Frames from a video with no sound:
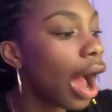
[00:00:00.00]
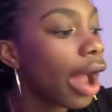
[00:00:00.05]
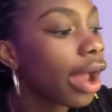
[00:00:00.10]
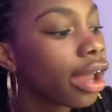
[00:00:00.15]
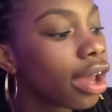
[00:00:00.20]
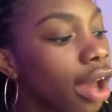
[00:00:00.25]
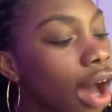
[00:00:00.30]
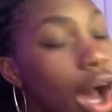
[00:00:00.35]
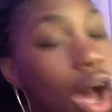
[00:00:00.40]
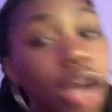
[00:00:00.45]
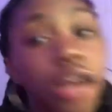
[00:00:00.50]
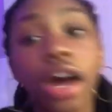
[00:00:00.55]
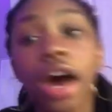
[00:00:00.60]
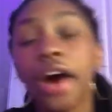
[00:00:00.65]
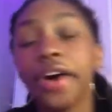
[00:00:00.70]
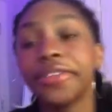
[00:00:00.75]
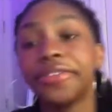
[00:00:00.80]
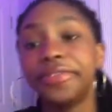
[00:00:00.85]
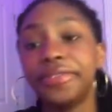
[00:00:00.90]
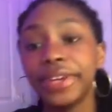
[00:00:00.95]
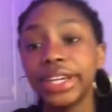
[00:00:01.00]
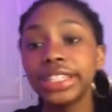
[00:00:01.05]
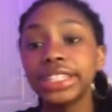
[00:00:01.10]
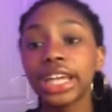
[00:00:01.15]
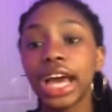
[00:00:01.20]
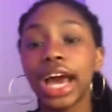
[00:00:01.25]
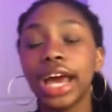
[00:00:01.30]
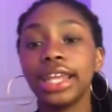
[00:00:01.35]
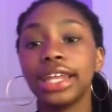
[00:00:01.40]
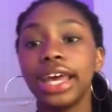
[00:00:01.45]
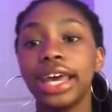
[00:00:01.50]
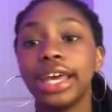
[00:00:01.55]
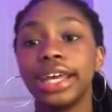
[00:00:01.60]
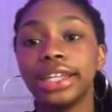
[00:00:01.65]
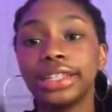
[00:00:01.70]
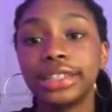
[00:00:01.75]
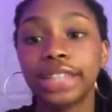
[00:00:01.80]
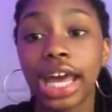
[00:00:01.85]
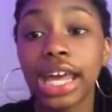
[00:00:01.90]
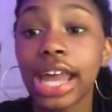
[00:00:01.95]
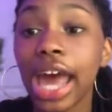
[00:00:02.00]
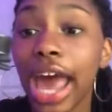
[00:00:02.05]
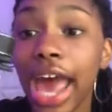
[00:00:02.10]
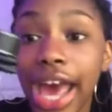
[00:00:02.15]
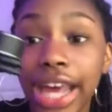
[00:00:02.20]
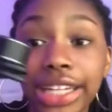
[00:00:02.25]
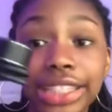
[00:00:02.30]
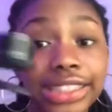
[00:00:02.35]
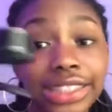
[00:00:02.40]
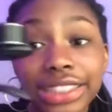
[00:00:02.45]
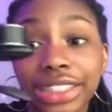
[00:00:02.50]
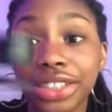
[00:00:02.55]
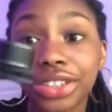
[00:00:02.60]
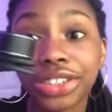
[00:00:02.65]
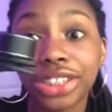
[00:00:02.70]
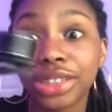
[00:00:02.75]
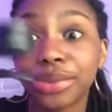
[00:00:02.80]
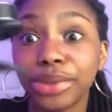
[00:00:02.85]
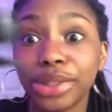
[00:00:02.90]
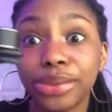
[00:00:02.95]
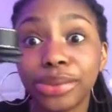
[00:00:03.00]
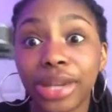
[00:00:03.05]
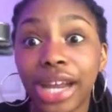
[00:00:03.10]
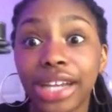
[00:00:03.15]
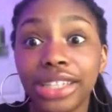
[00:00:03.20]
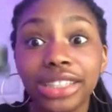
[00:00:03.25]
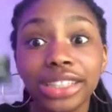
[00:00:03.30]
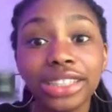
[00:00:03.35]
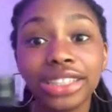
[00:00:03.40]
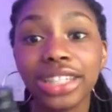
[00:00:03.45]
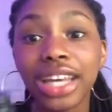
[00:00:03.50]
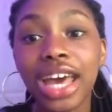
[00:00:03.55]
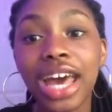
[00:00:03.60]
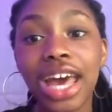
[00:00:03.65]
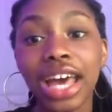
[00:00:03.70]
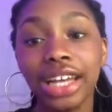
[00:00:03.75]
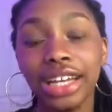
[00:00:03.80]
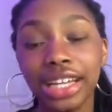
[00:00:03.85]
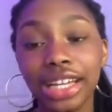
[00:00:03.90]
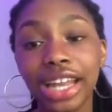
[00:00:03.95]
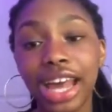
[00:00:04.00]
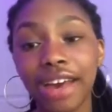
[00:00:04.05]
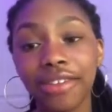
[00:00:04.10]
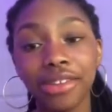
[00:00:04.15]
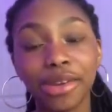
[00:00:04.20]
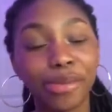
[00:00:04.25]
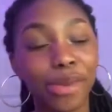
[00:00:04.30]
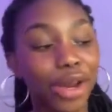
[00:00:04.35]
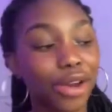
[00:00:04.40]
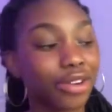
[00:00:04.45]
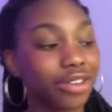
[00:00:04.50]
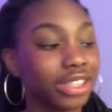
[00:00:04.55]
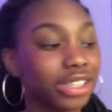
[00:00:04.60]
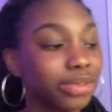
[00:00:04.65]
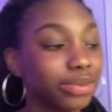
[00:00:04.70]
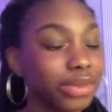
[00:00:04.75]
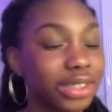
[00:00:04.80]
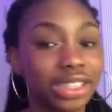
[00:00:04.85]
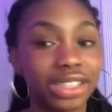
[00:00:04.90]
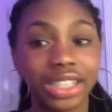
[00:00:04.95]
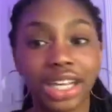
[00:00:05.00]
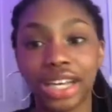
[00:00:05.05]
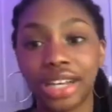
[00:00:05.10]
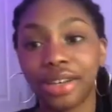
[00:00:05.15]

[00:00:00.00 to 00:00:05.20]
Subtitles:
got a fisheye lens, and I had it since Christmas, but I just didn't have it in my Christmas like